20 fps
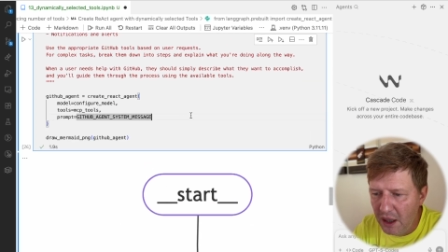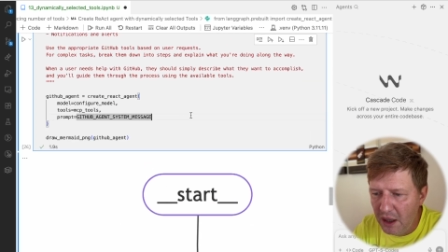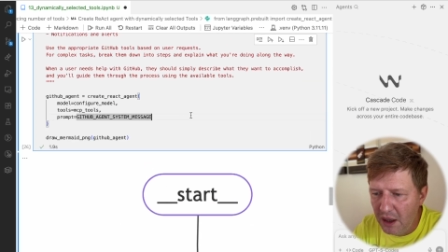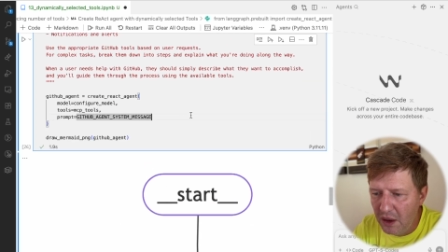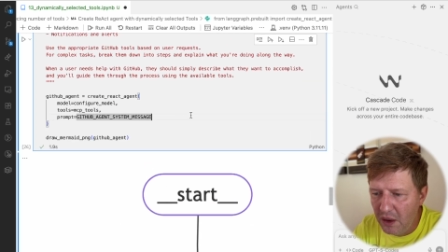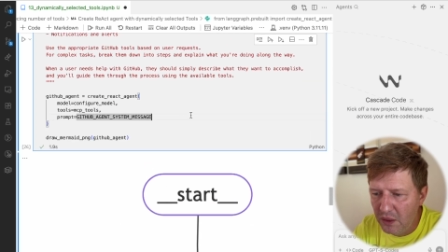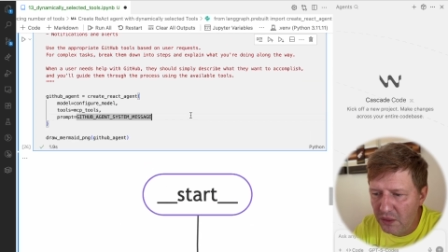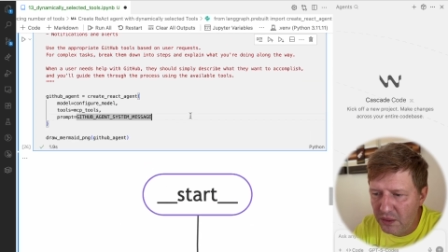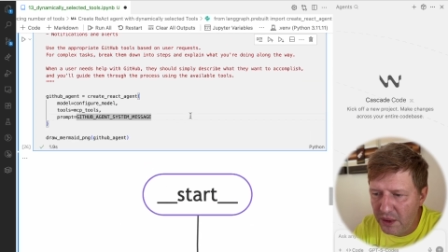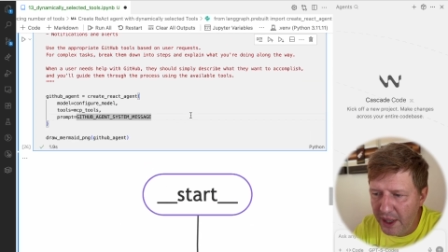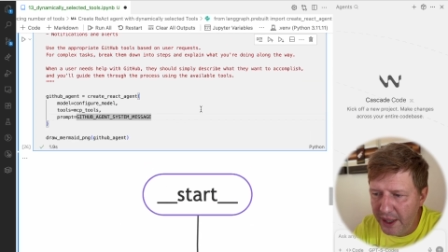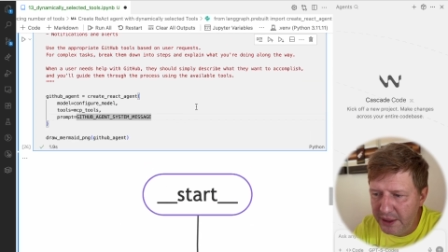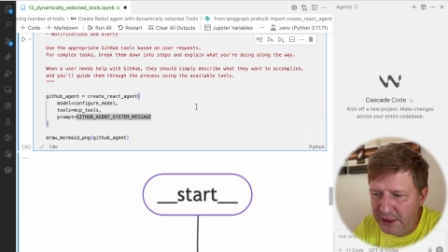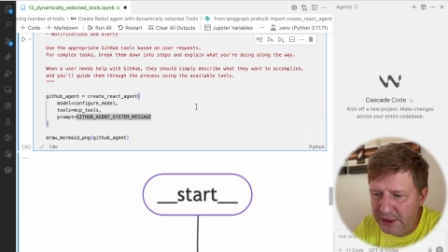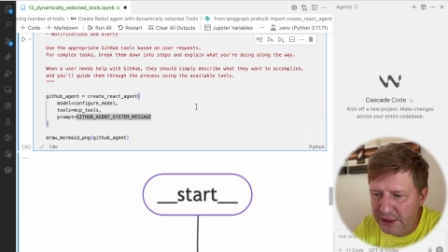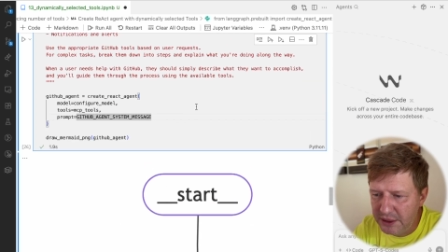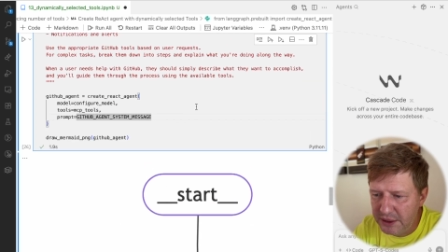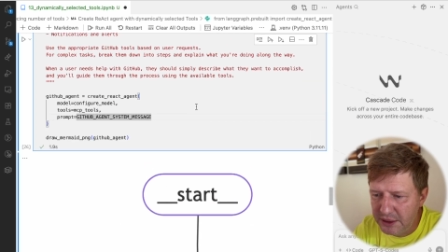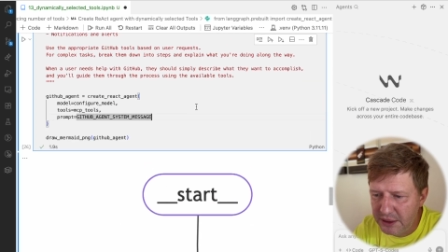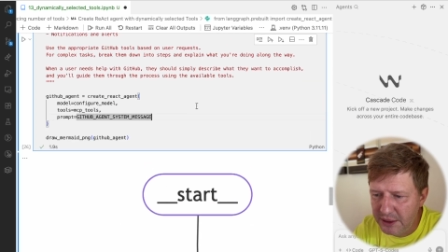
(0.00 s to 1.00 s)
All right,
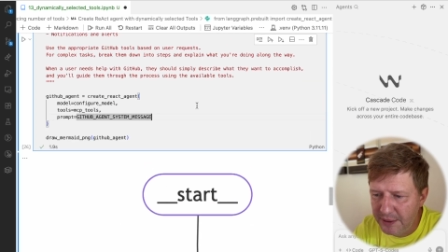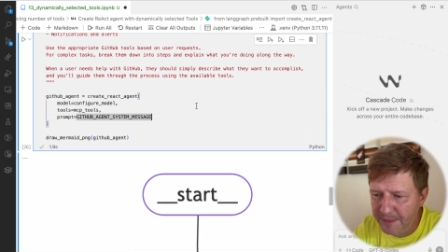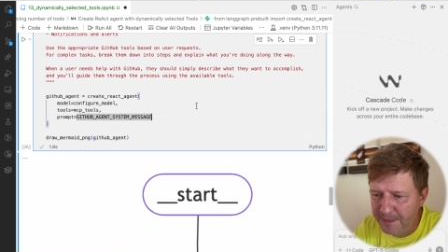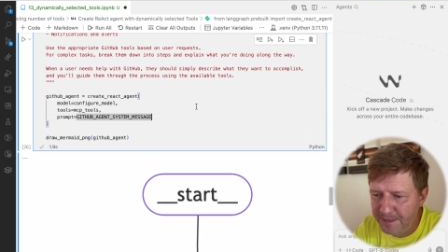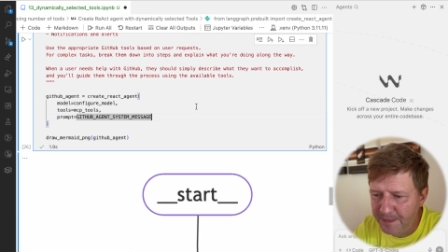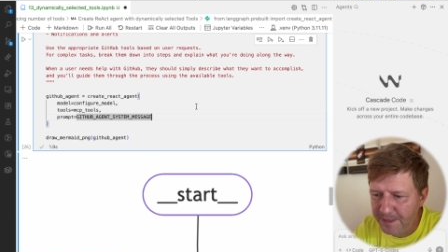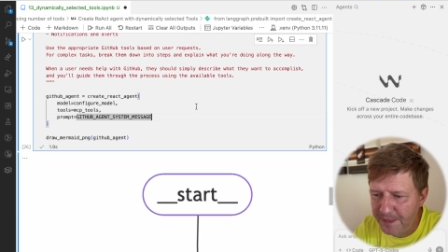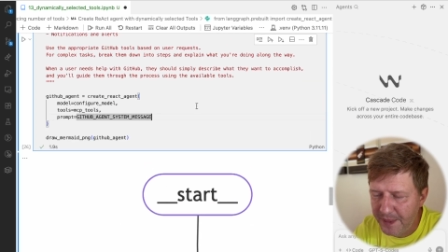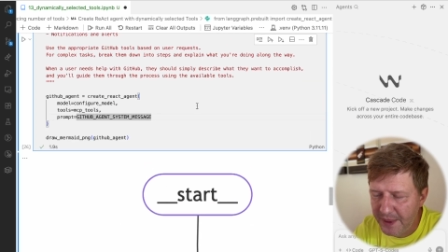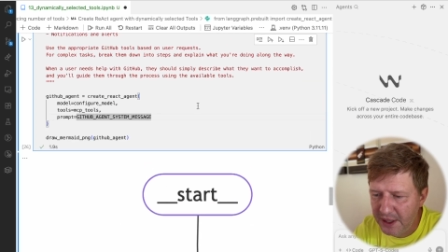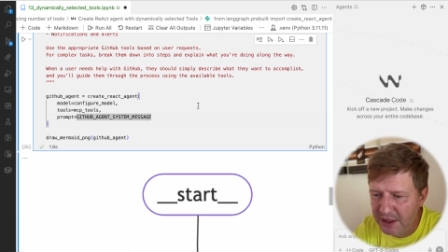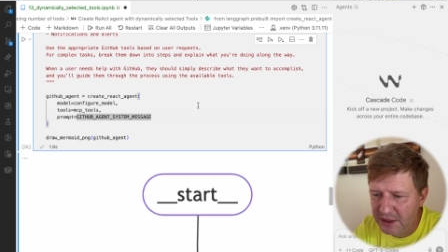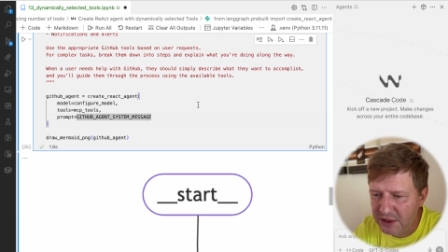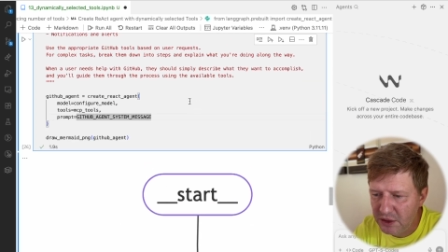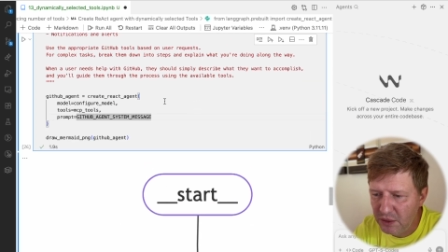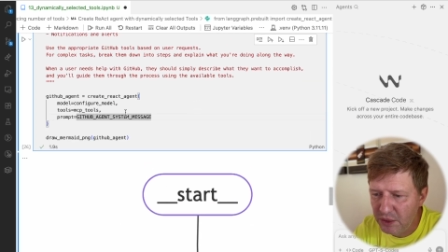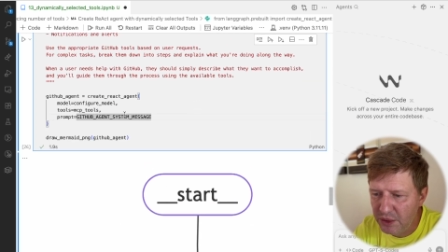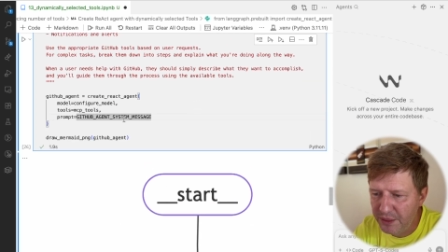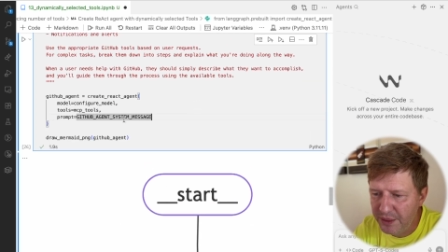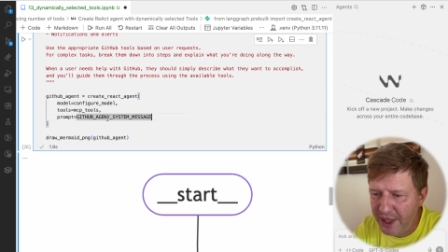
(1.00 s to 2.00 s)
so
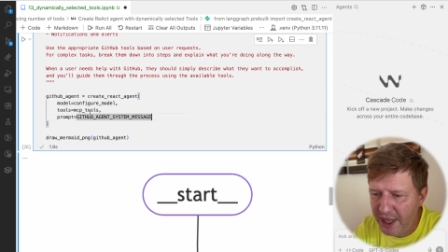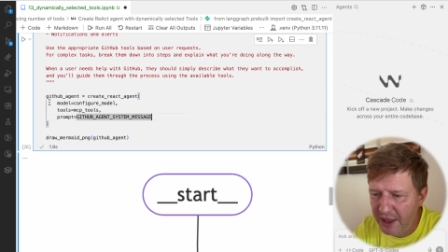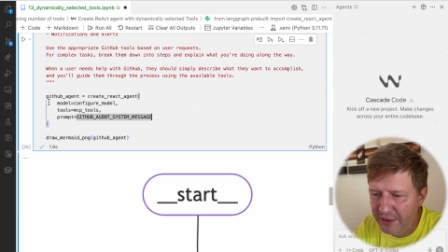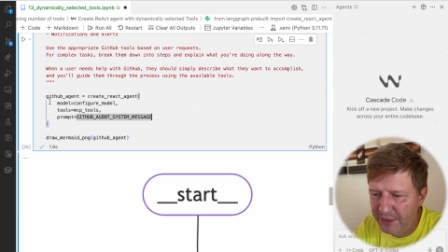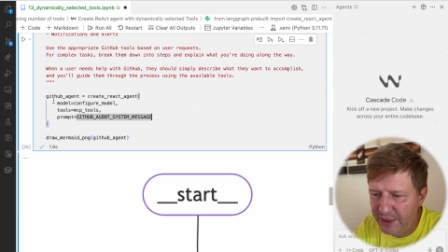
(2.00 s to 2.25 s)
what do we have?